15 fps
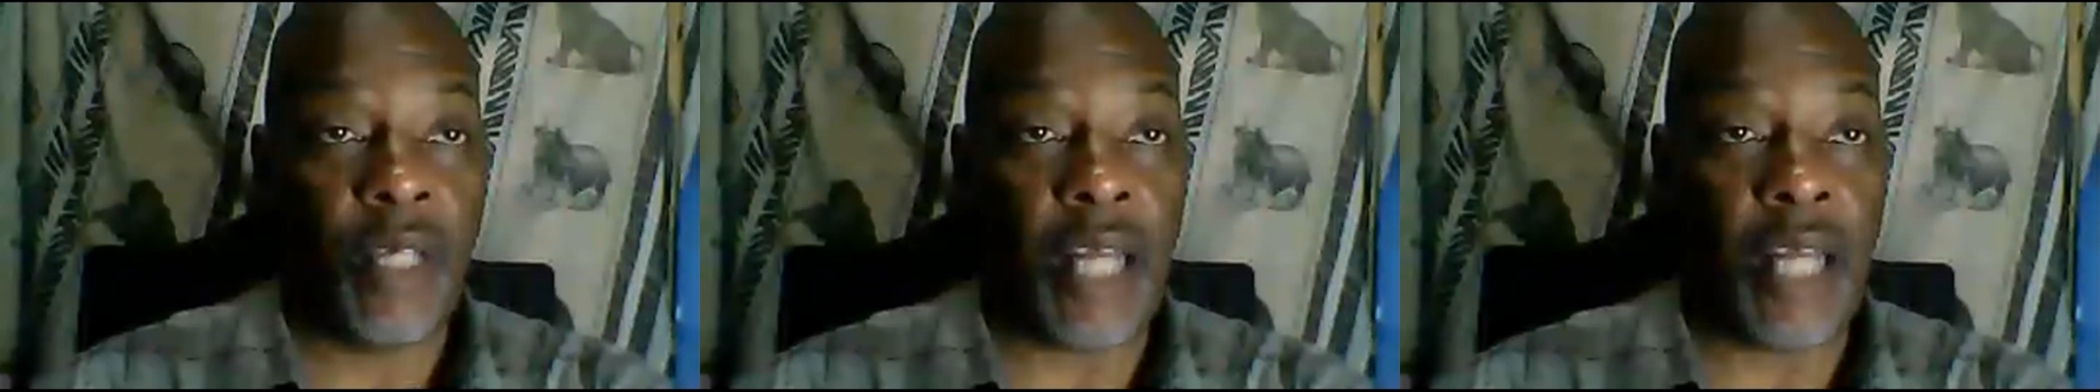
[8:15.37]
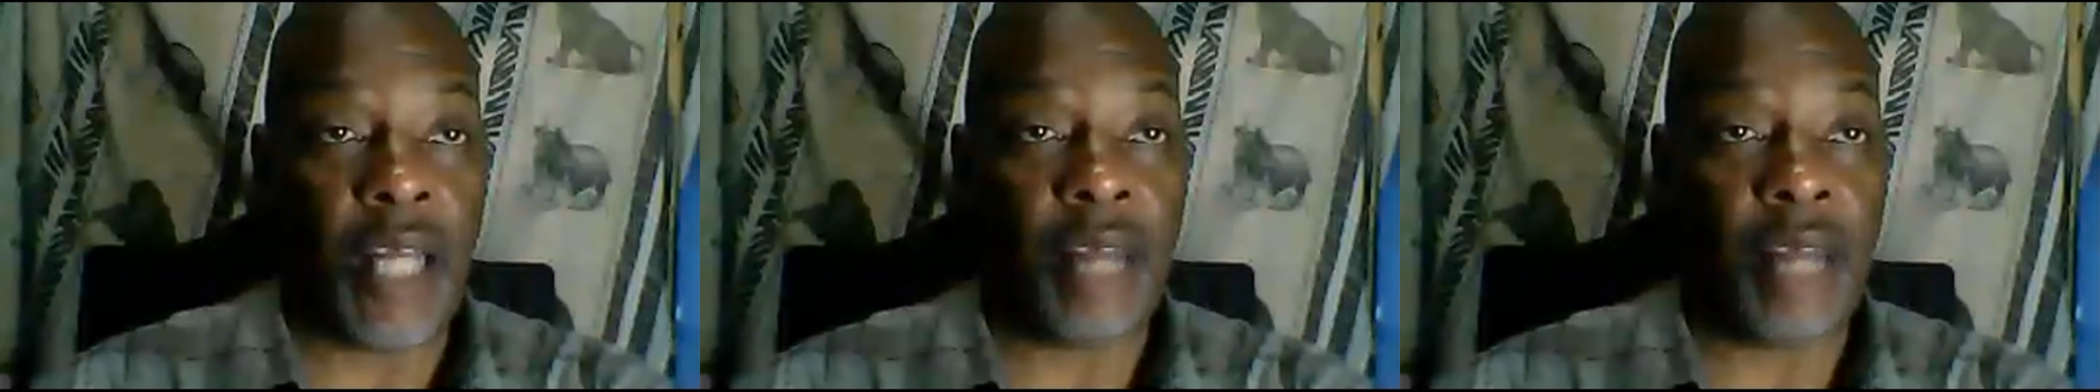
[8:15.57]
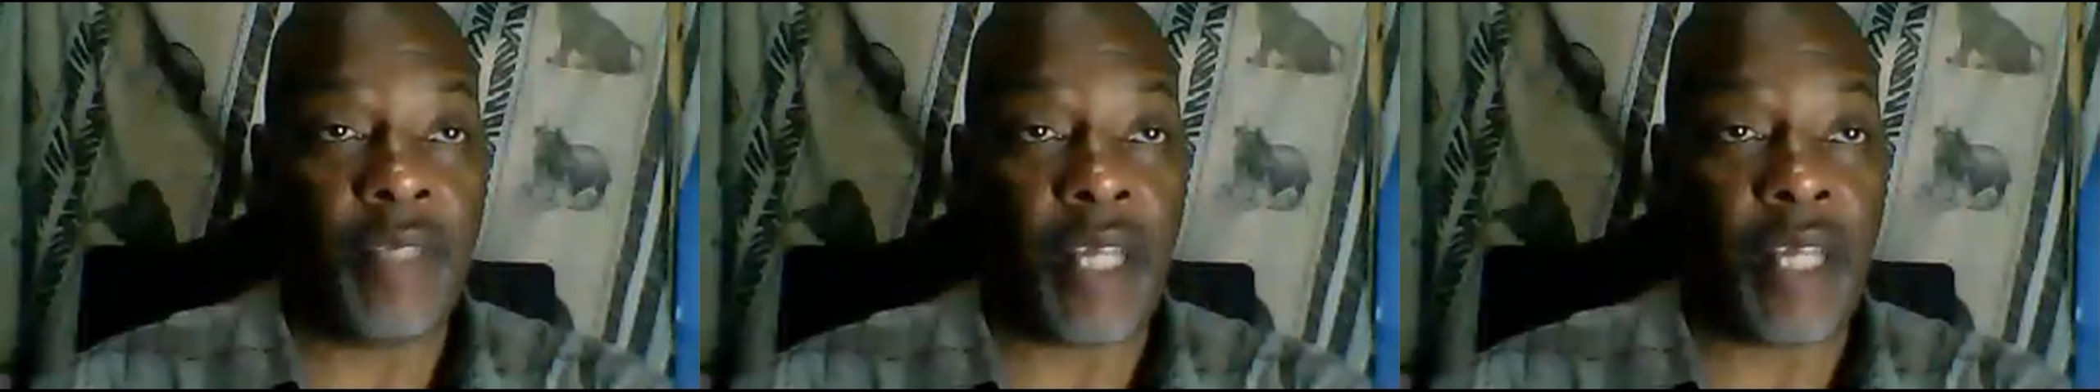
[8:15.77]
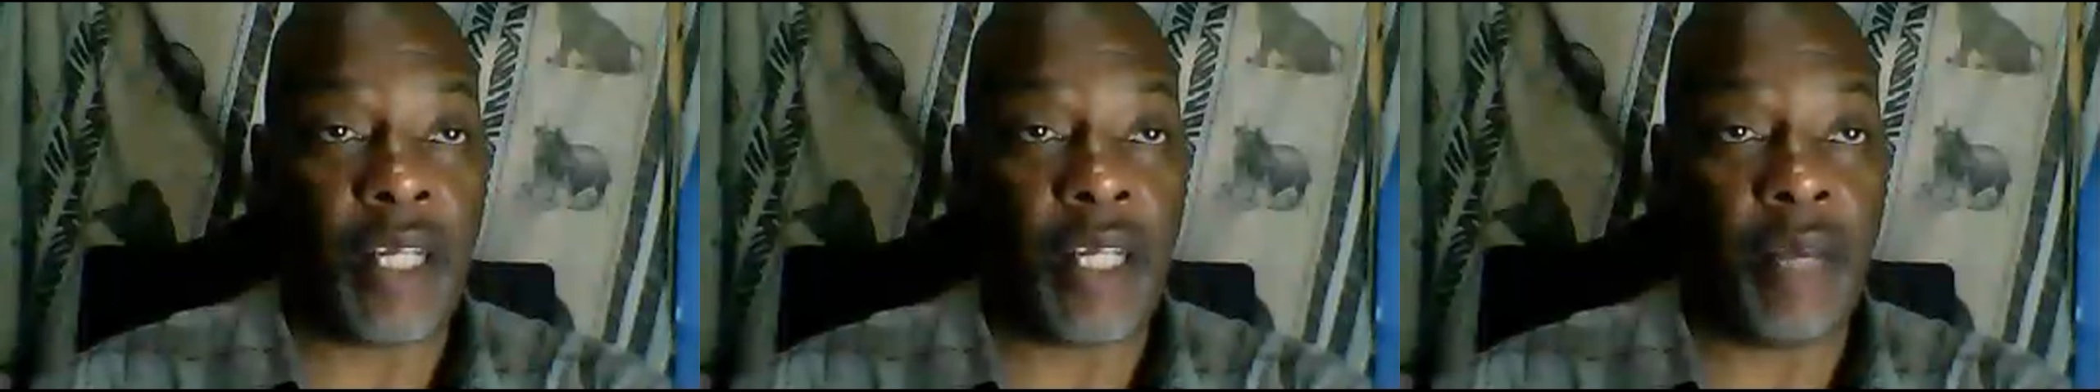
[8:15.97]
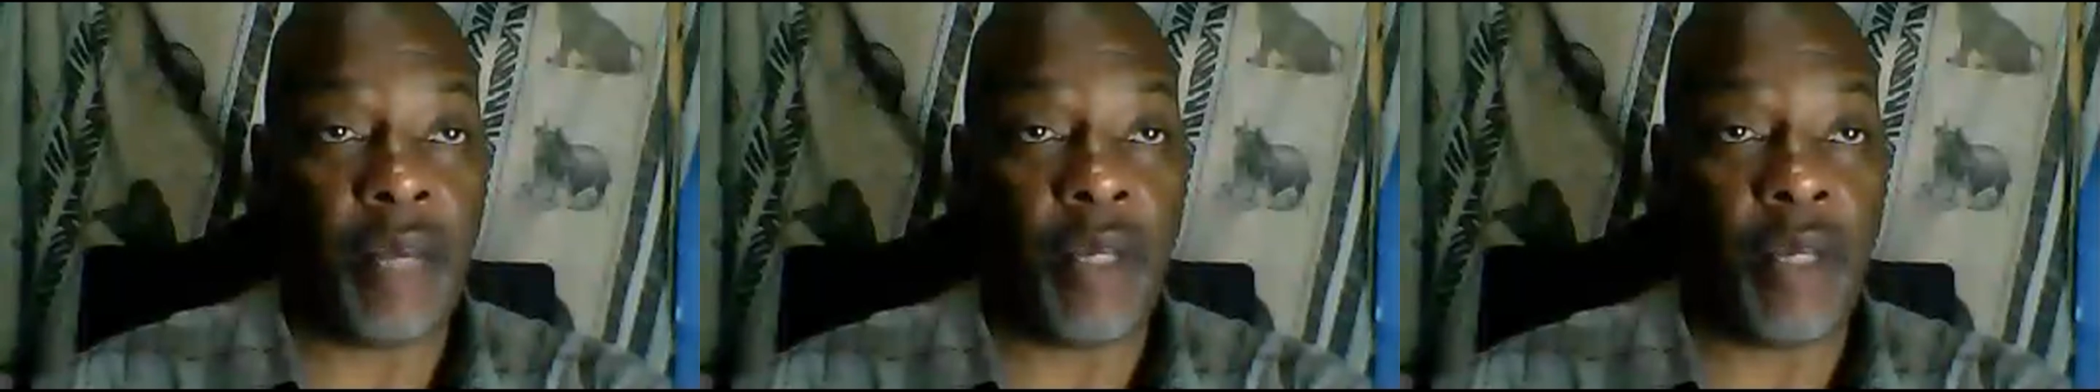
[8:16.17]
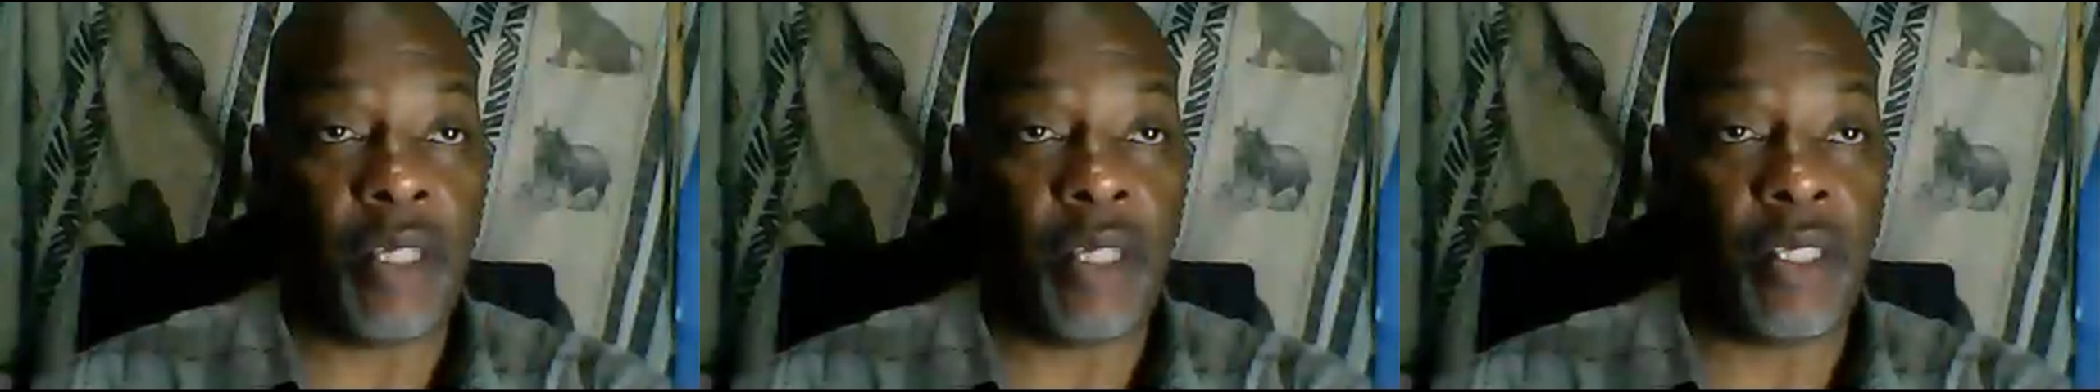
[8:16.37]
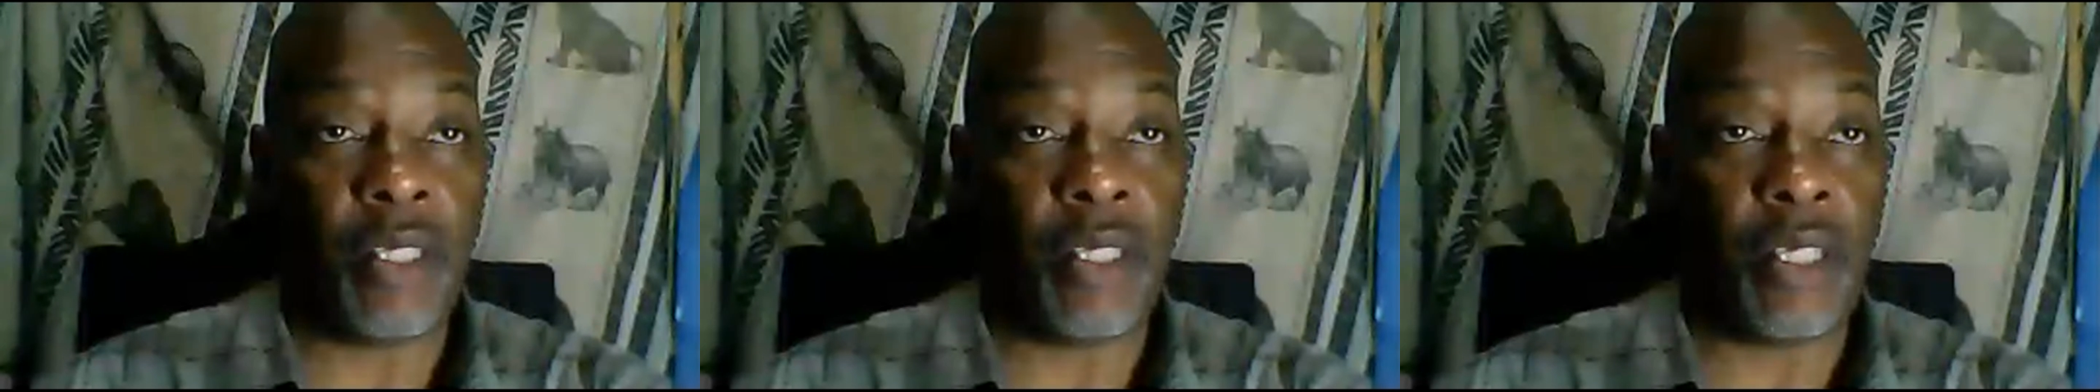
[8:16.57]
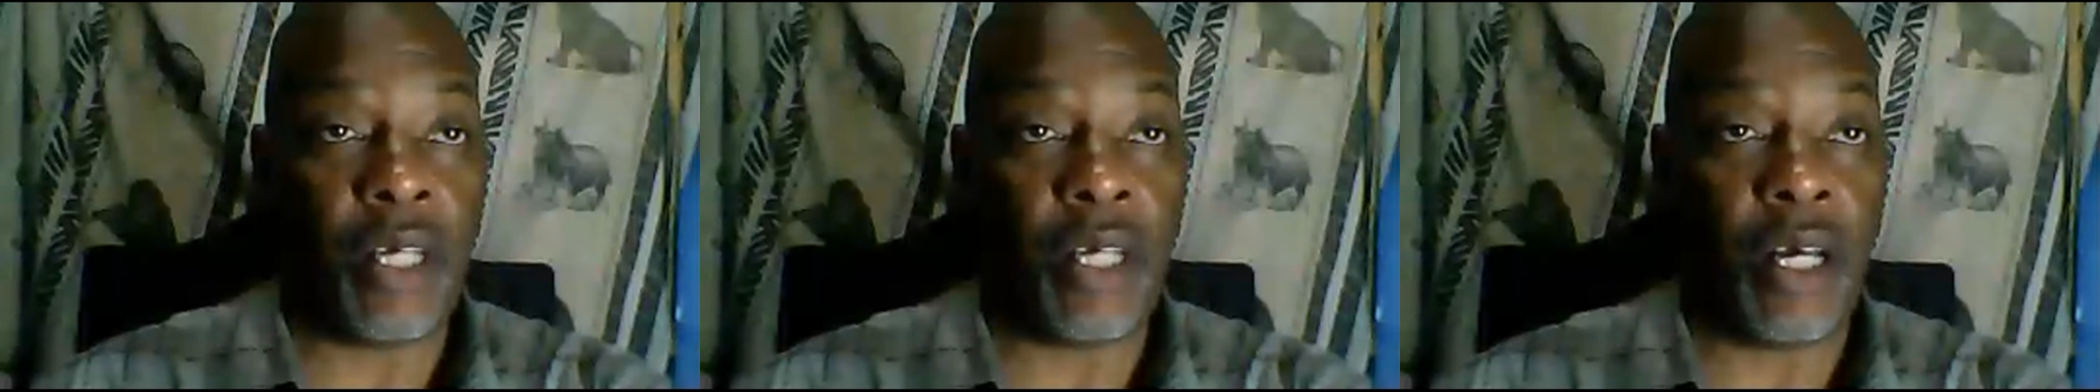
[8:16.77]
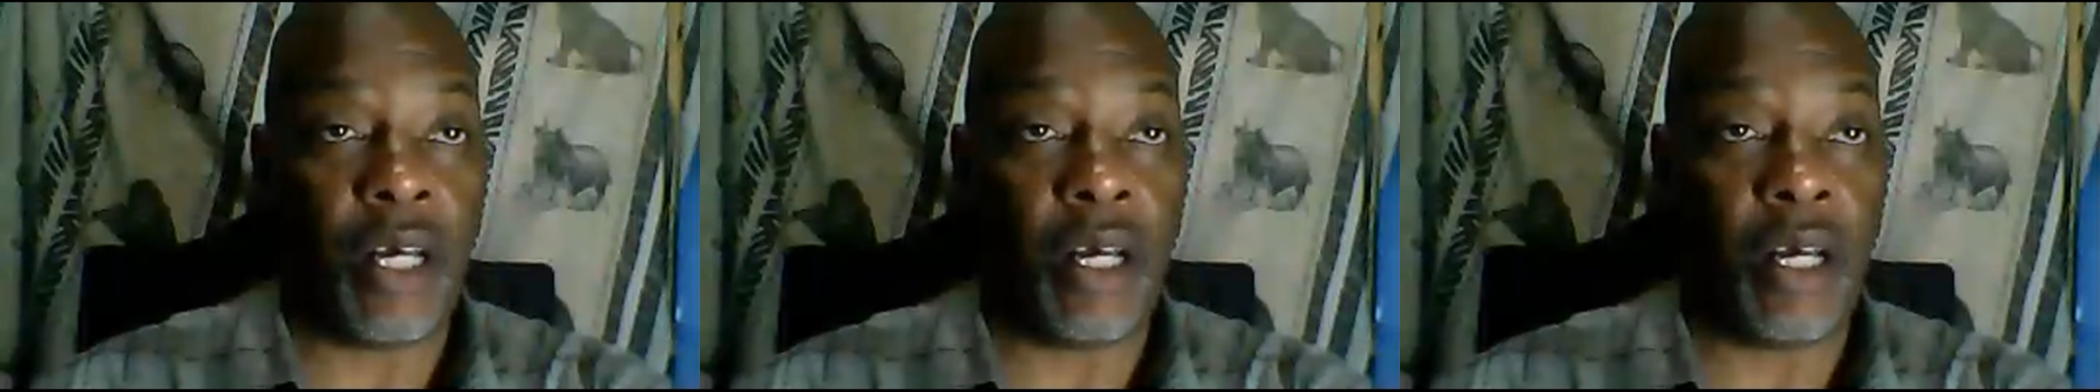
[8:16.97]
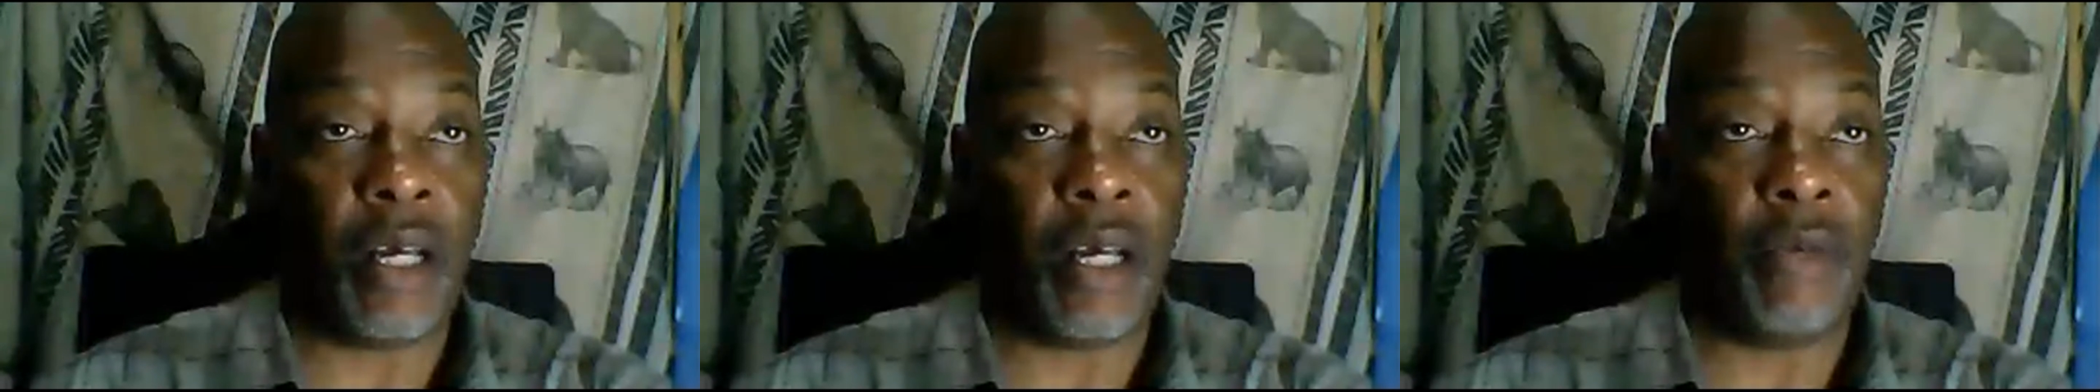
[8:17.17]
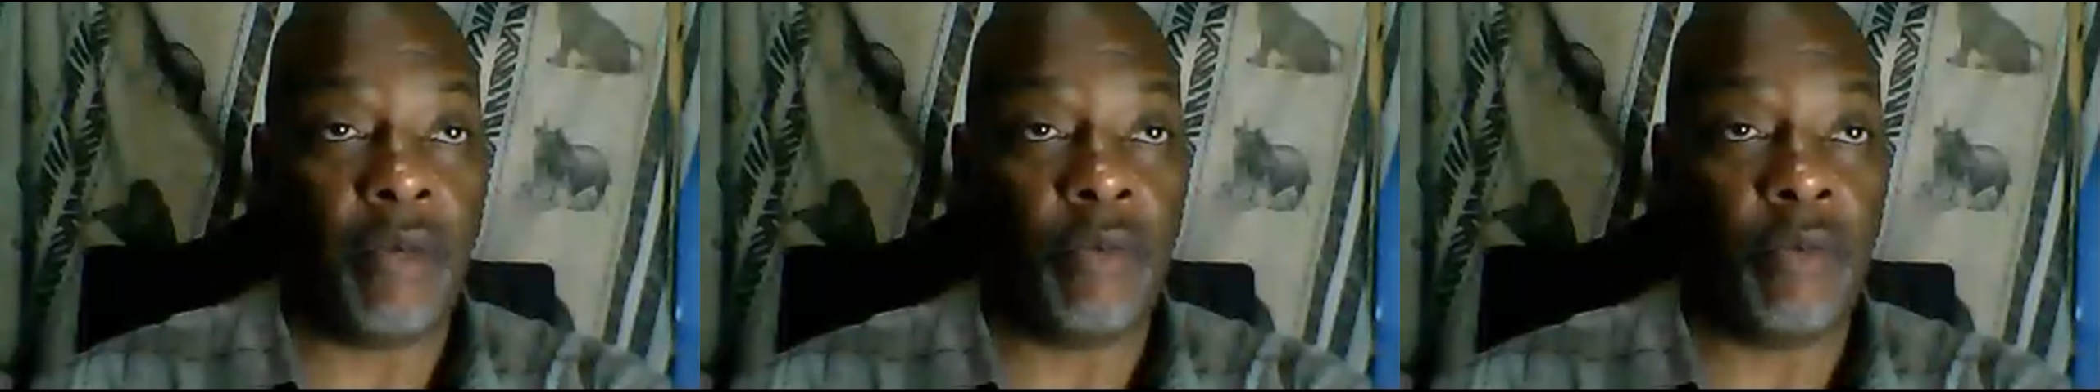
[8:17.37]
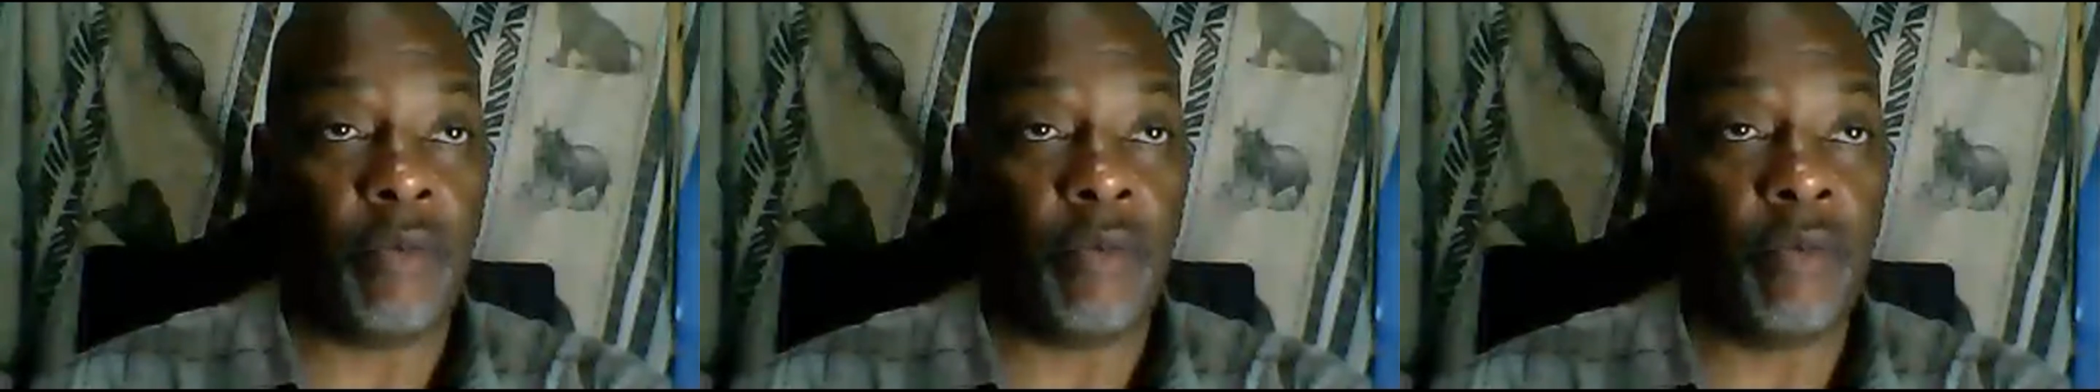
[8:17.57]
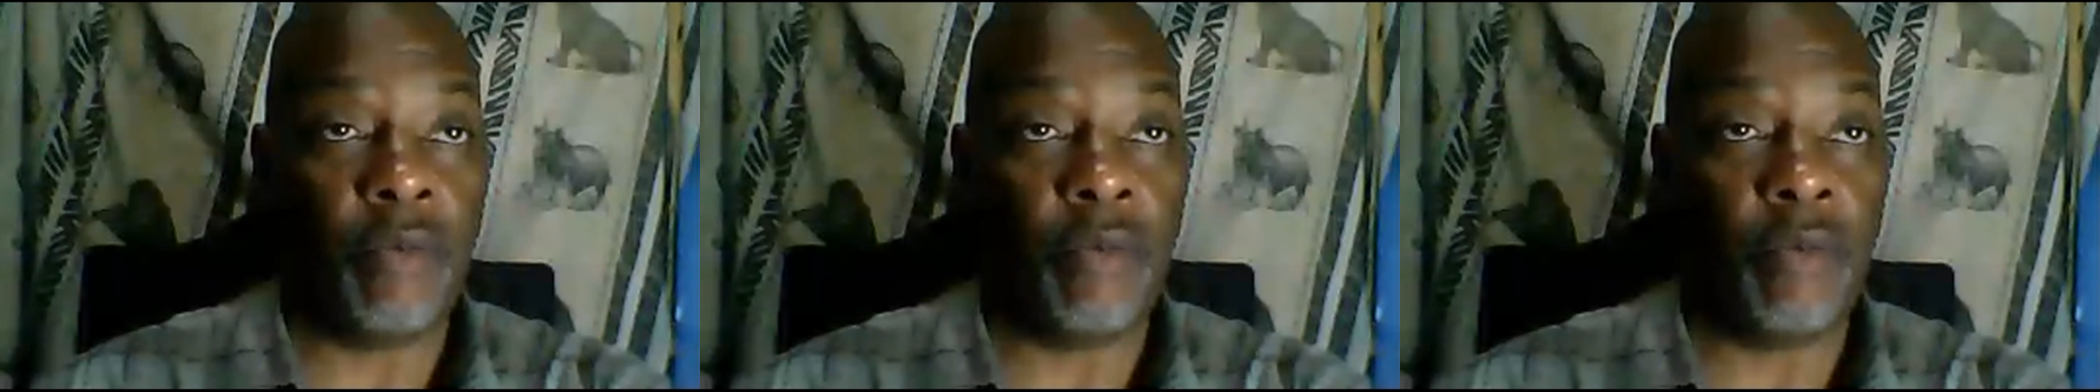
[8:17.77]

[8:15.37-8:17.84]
lot of his economics have